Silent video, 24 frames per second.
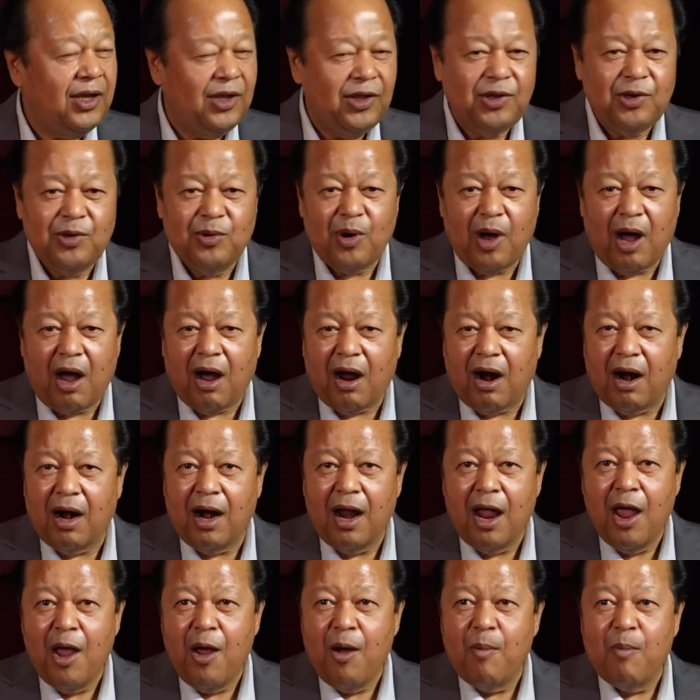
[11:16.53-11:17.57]
You are
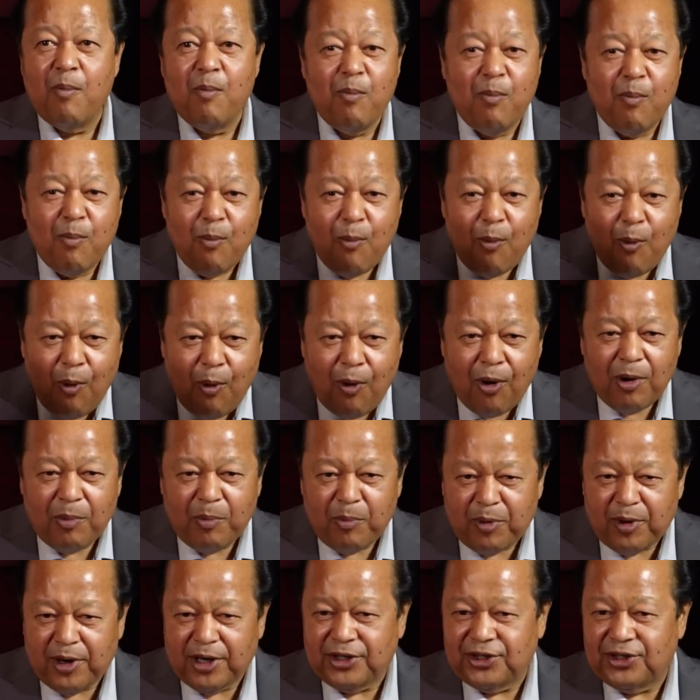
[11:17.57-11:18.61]
more
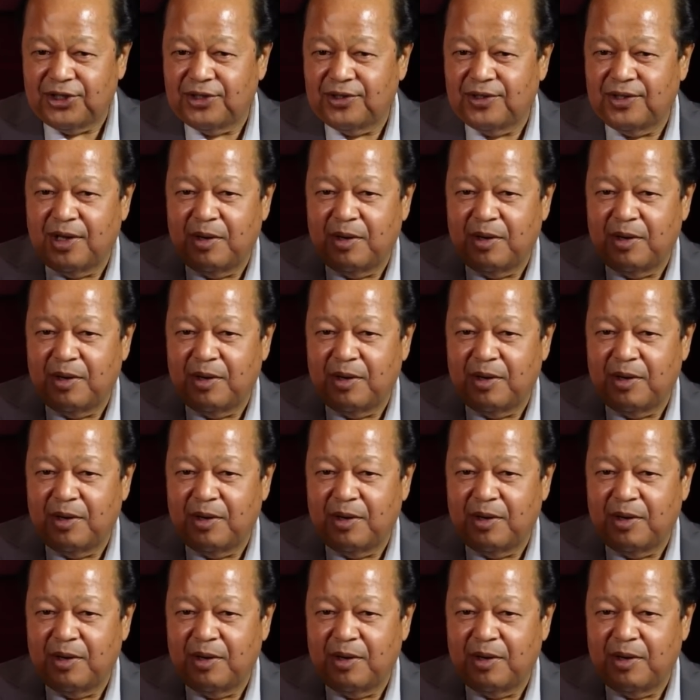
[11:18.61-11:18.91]
precious